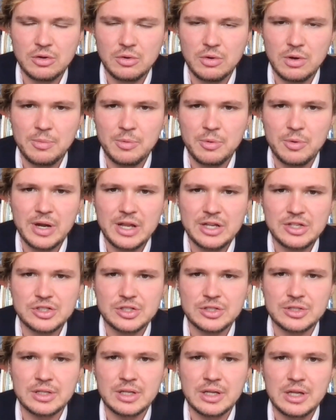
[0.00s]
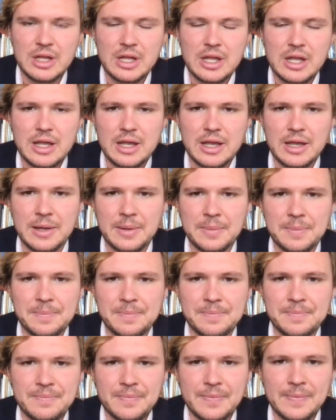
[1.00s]
cooperation.
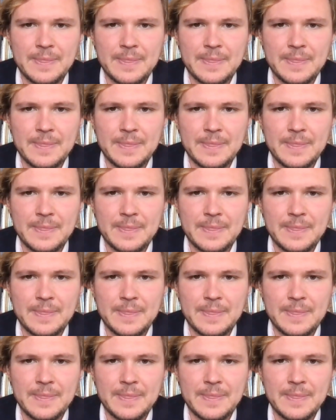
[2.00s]
Um,